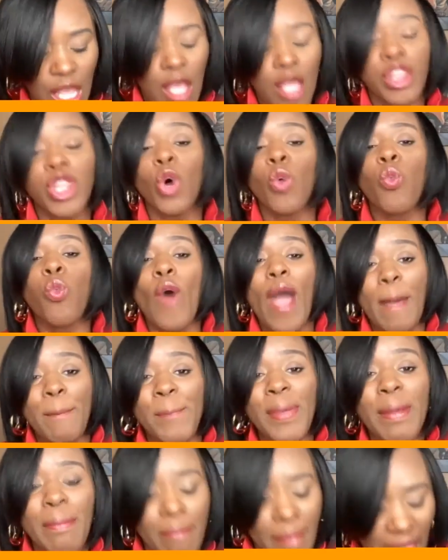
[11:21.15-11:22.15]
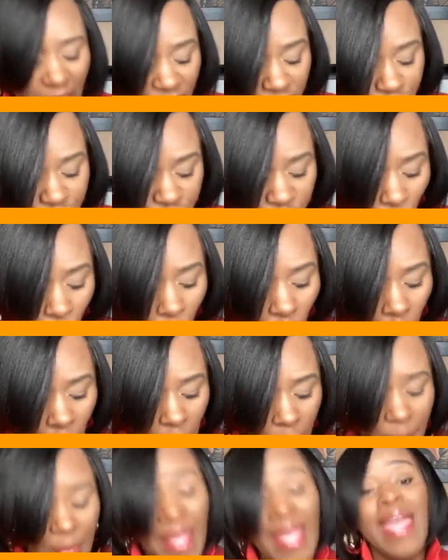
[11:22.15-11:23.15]
the weapon may
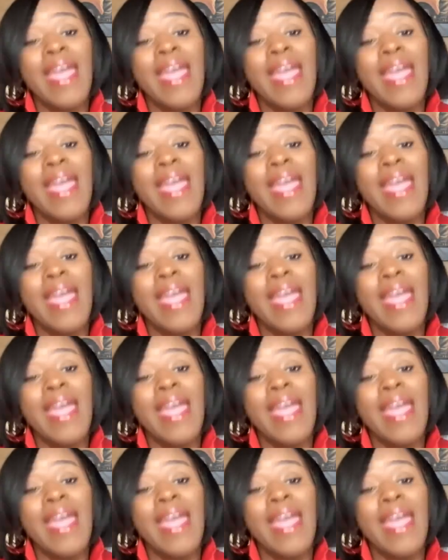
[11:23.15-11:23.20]
form